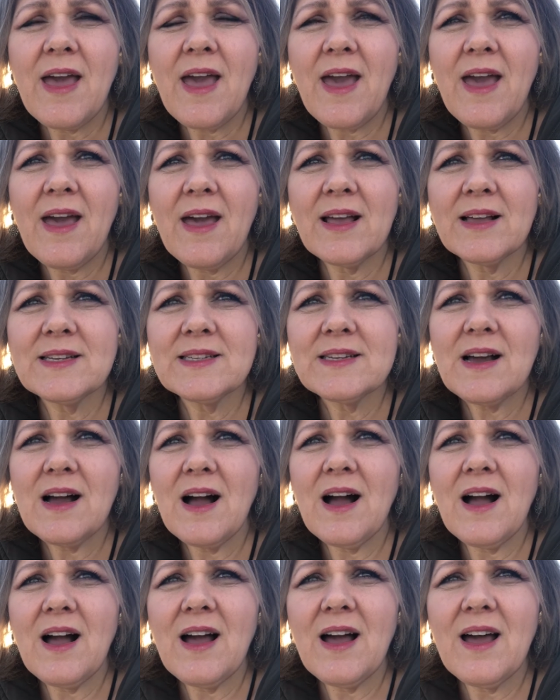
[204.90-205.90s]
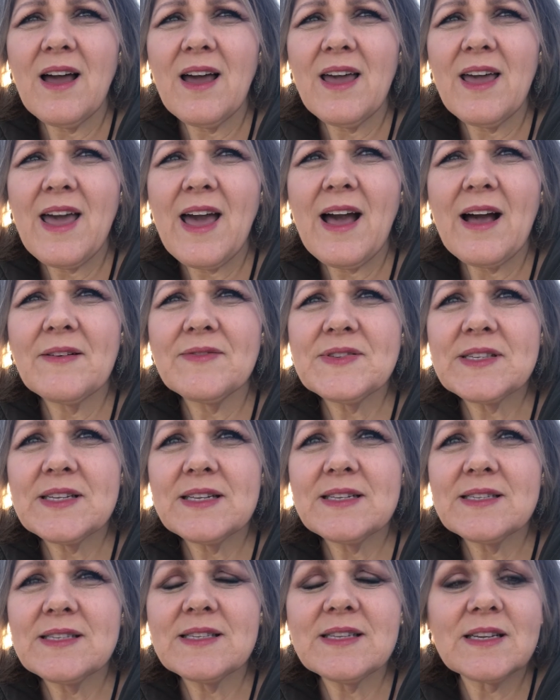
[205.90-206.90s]
and I have
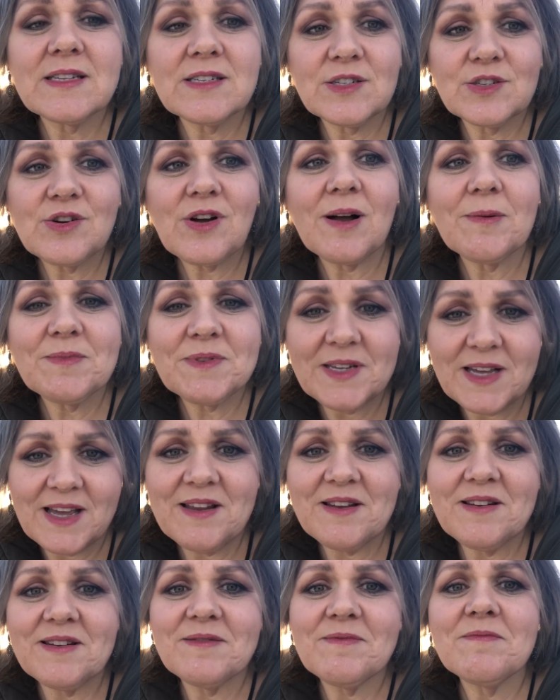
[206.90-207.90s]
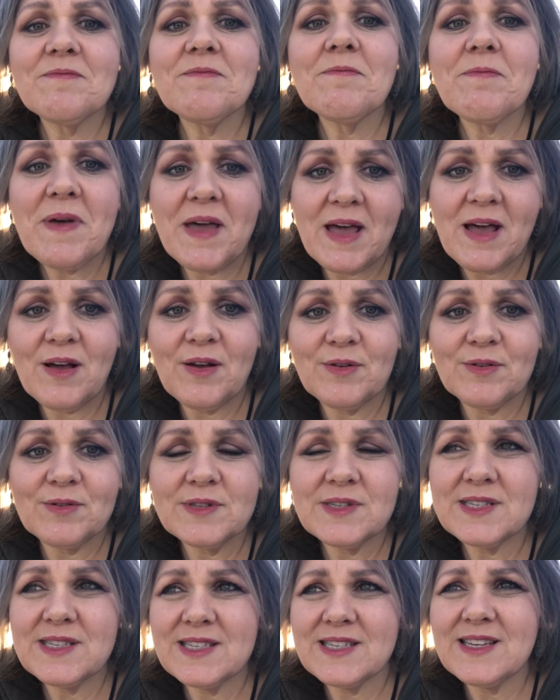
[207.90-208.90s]
since then dropped 10
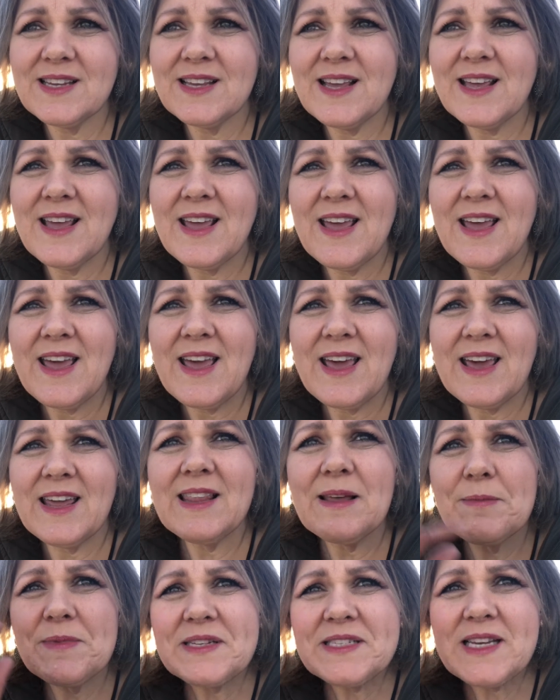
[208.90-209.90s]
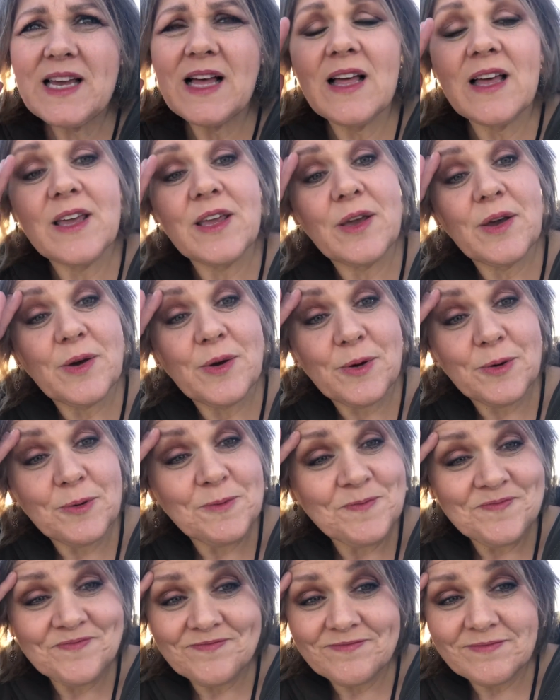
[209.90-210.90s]
pounds. And let me tell you,
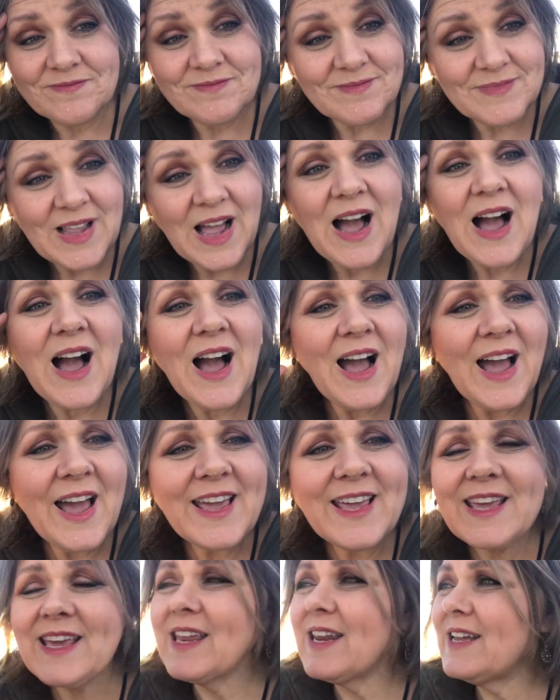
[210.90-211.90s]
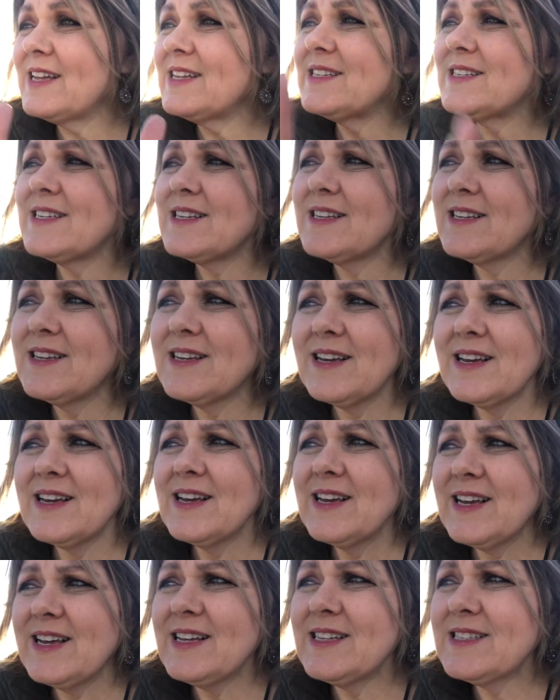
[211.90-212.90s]
I get it.
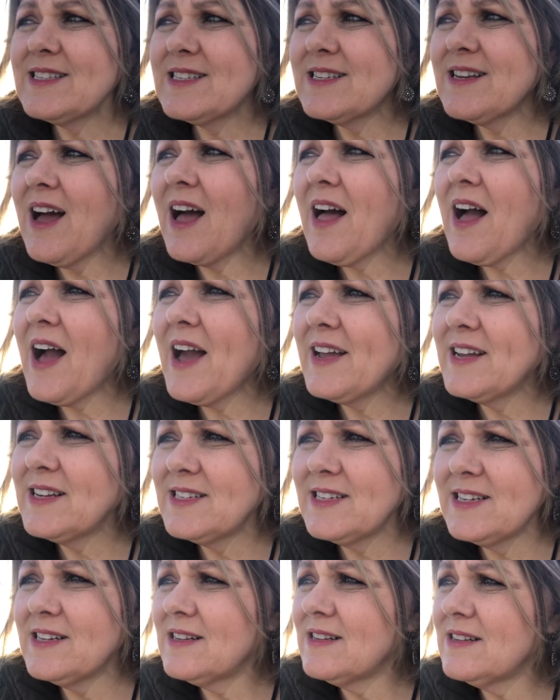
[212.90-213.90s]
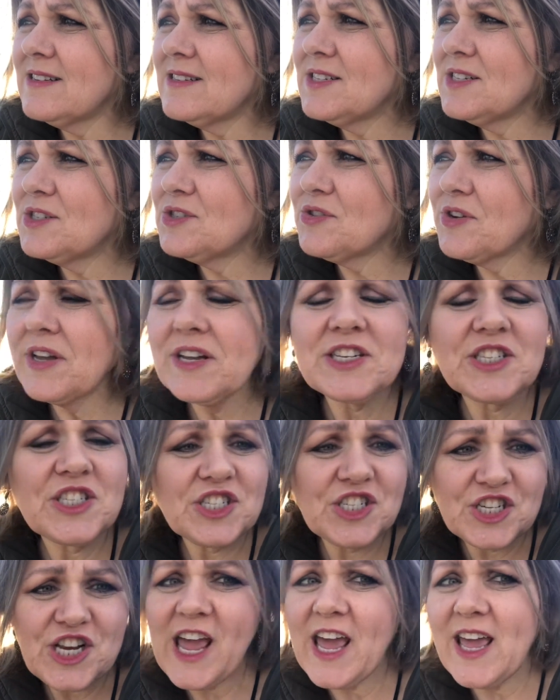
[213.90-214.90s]
It's not ideal to drink
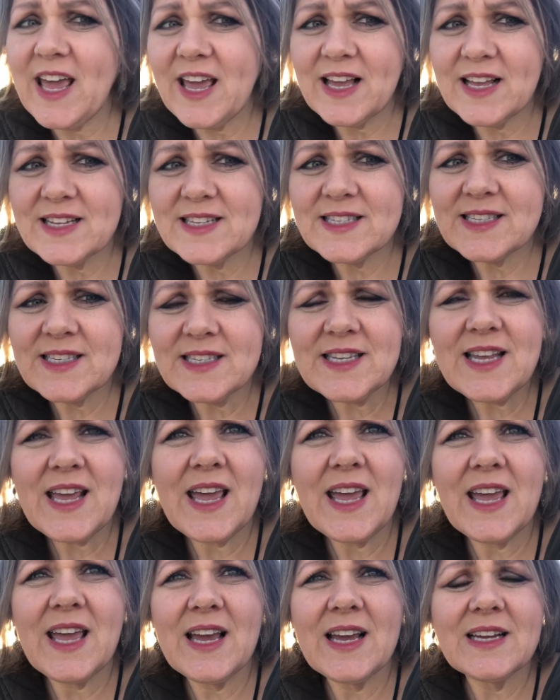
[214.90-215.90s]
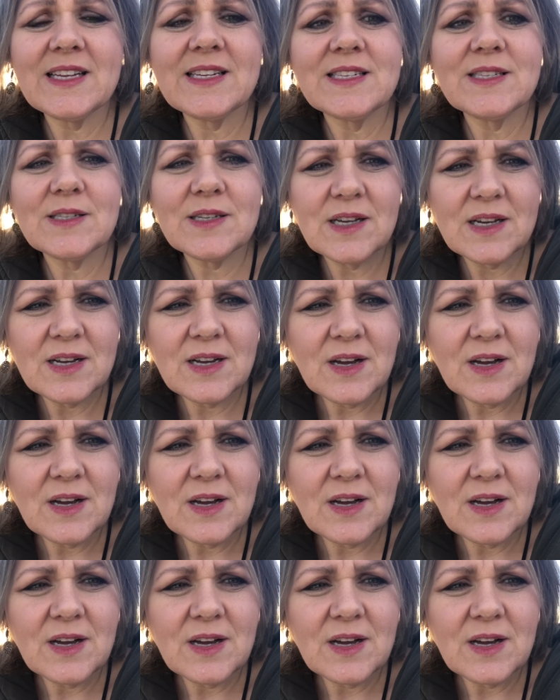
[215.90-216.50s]
shakes and,